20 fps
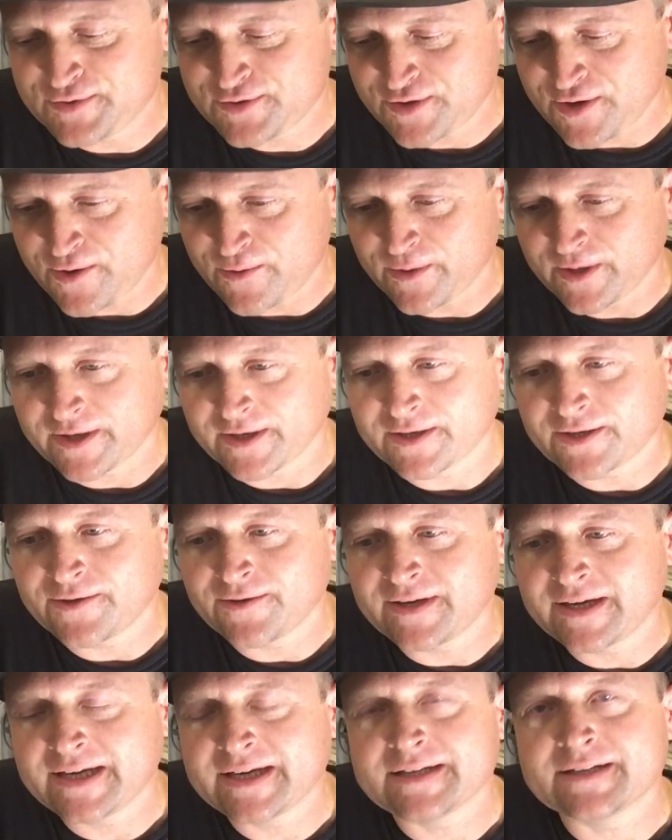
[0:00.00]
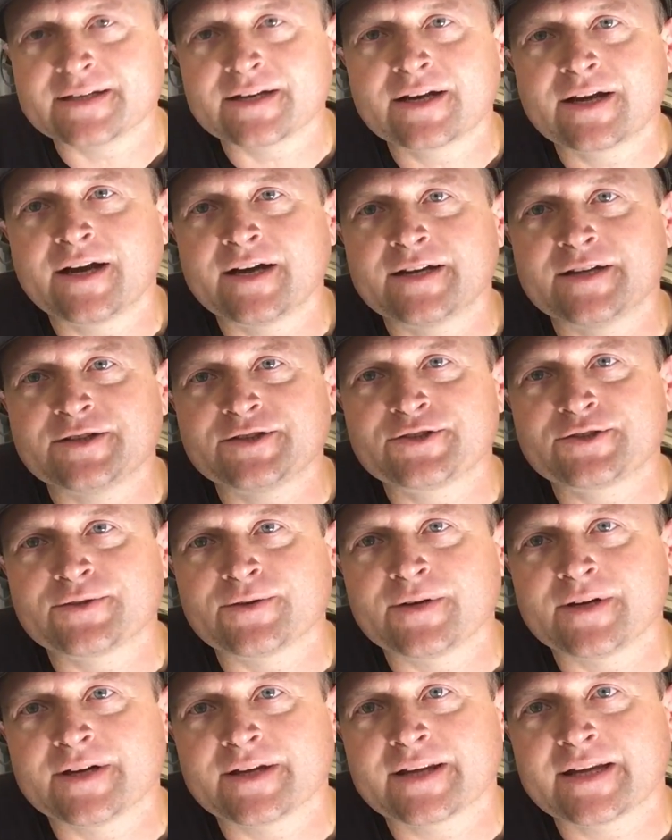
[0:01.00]
So we're gonna go ahead and cut it
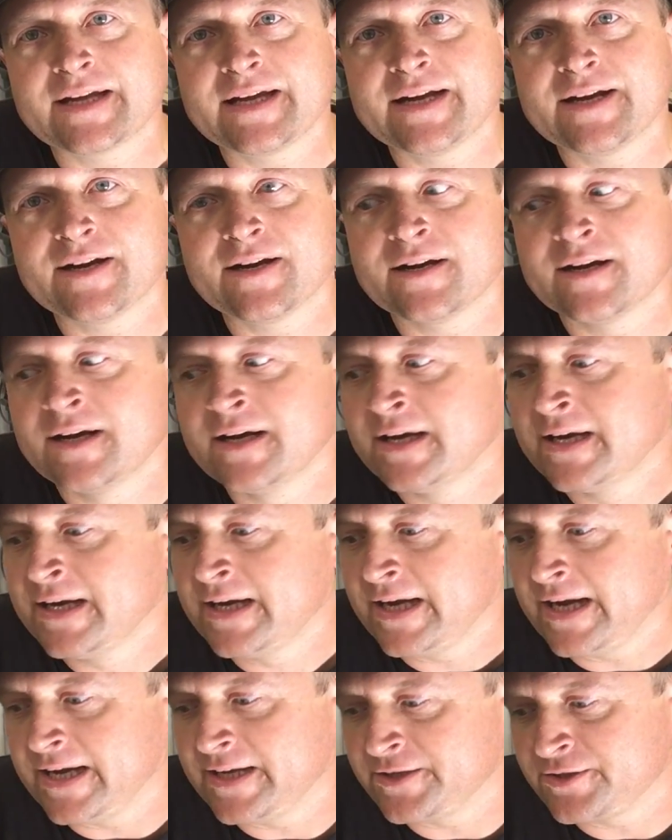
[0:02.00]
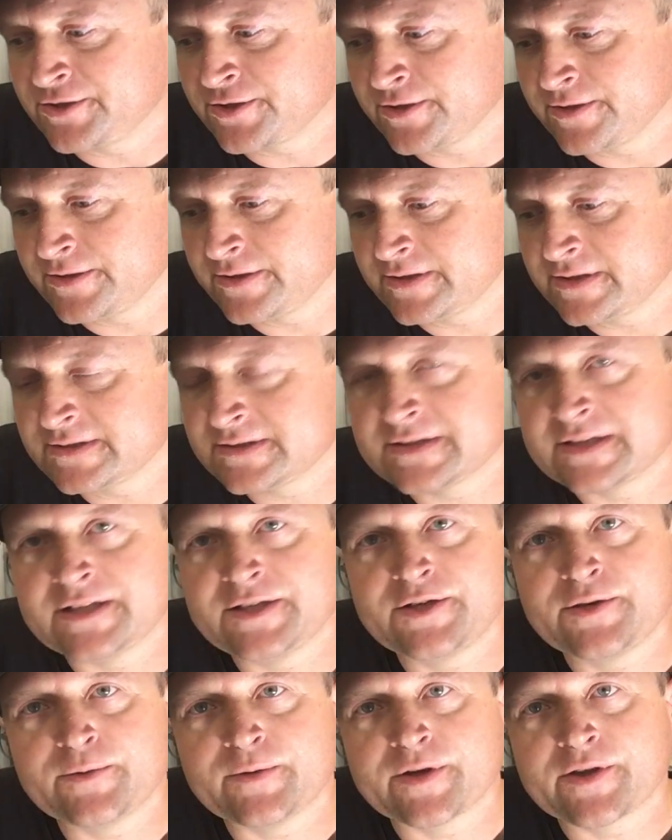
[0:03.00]
short there and turn this
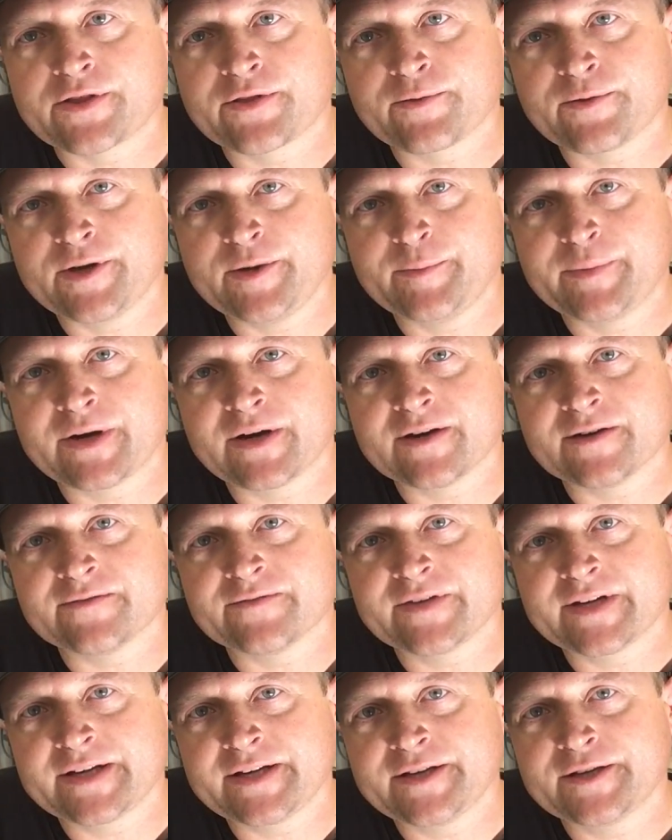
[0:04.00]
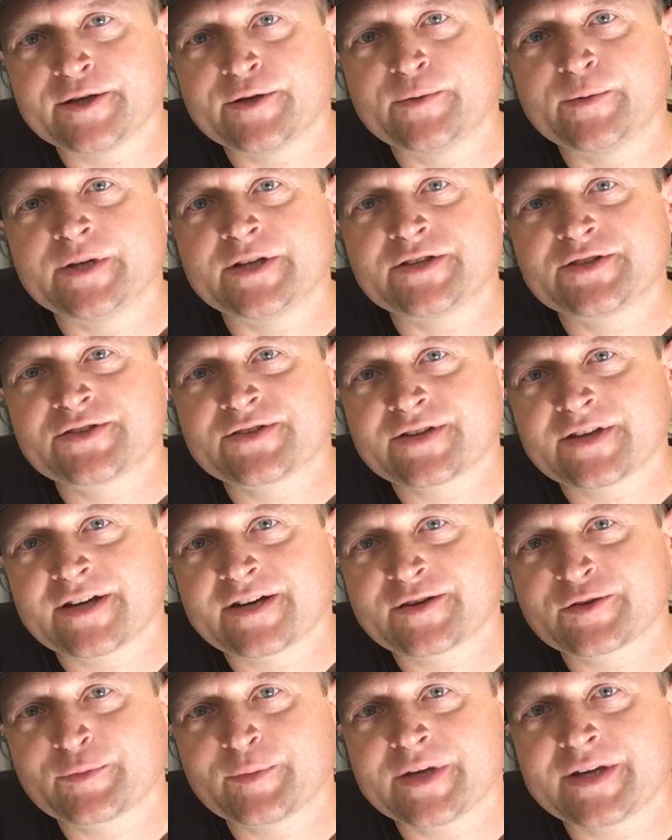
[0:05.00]
into a 3-part video, which
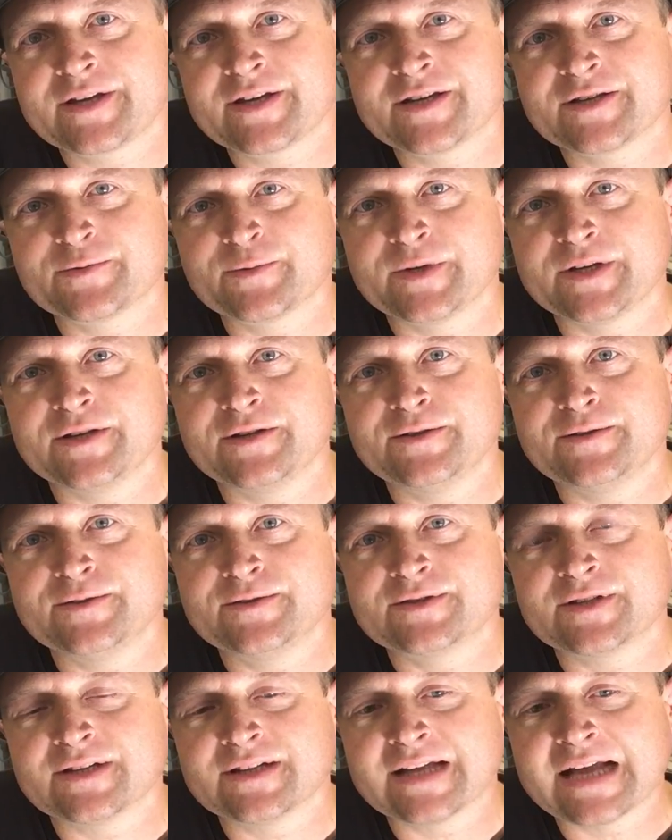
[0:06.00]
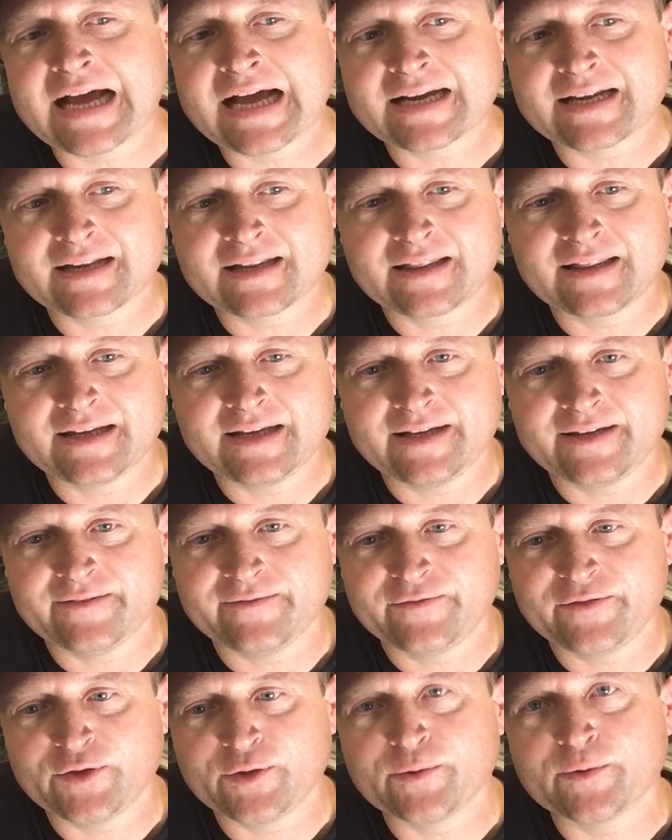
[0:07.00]
sucks because we lose a lot of the
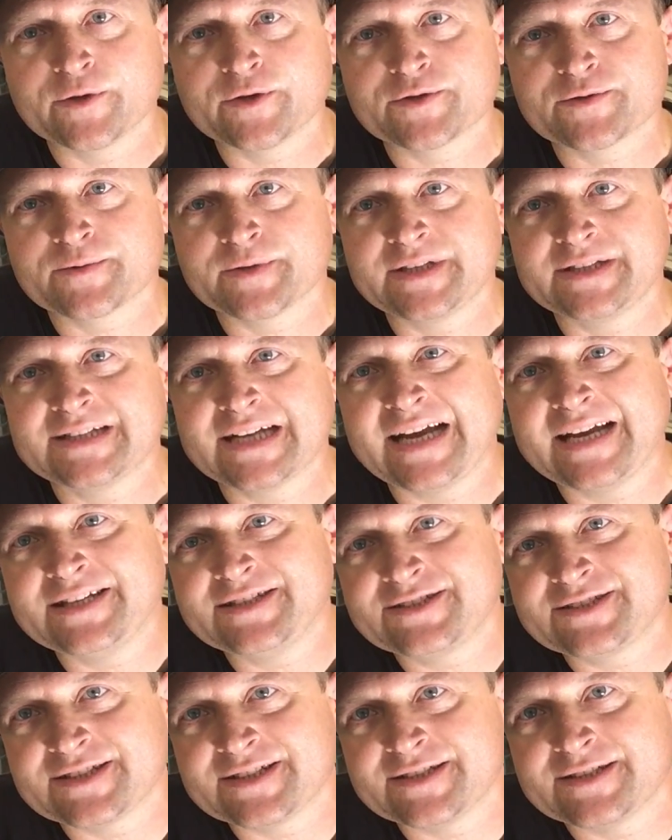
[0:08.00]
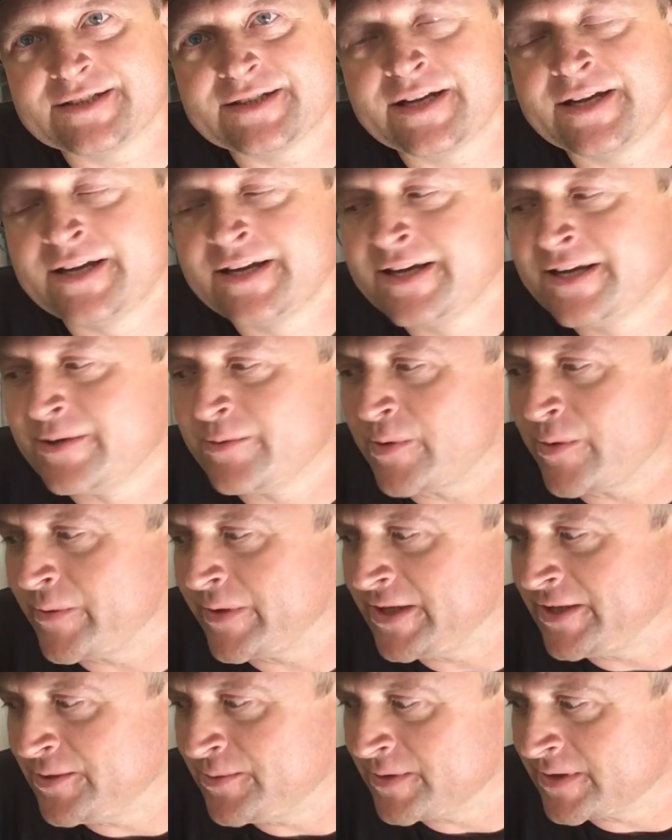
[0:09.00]
viewers' retention when
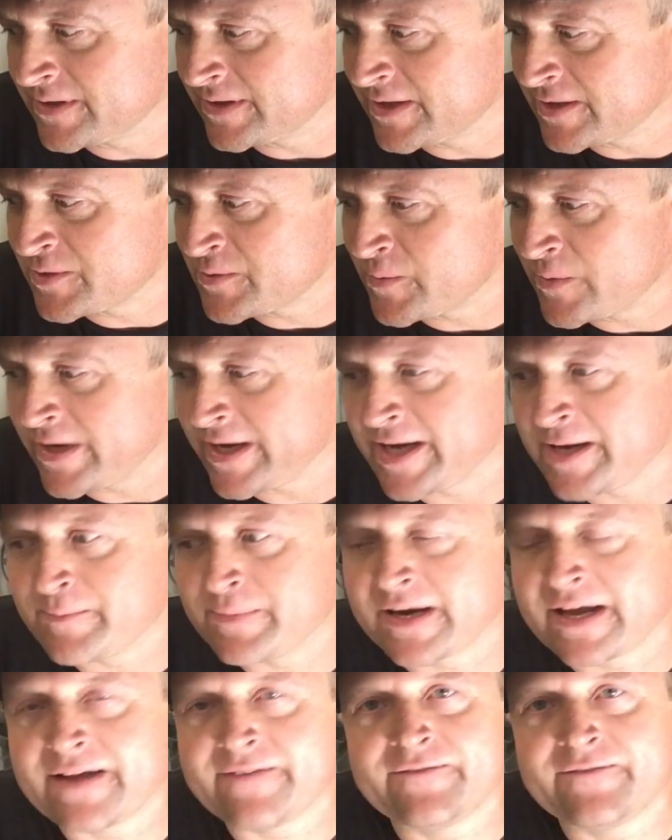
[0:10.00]
we do it this way, but I